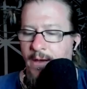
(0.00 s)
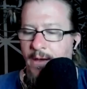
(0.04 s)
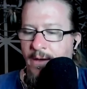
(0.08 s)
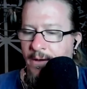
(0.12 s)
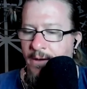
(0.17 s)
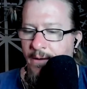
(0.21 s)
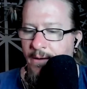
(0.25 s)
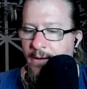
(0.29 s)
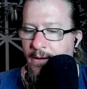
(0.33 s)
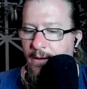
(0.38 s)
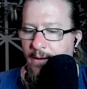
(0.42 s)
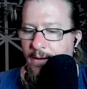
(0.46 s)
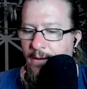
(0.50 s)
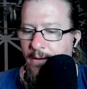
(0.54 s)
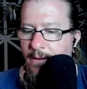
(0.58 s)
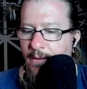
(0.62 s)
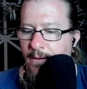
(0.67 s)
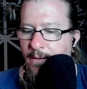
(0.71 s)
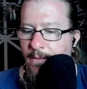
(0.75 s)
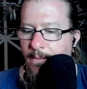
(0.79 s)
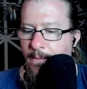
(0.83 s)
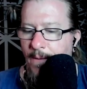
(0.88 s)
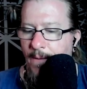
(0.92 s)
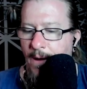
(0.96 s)
uh
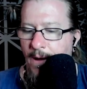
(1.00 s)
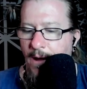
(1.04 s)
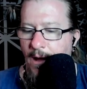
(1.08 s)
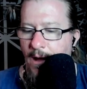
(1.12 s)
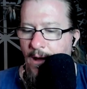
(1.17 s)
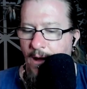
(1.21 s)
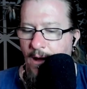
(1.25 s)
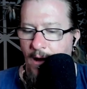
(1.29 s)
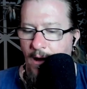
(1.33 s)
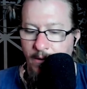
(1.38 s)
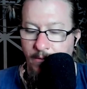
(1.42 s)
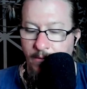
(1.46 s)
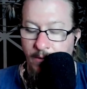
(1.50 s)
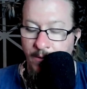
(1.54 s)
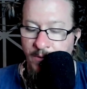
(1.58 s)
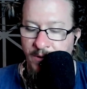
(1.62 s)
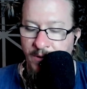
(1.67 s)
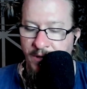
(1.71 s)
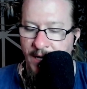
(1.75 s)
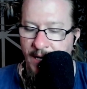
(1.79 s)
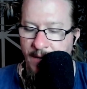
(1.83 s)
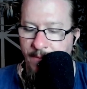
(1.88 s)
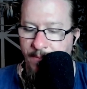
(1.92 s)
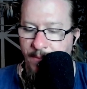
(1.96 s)
I, I I agree with
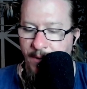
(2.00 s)
that,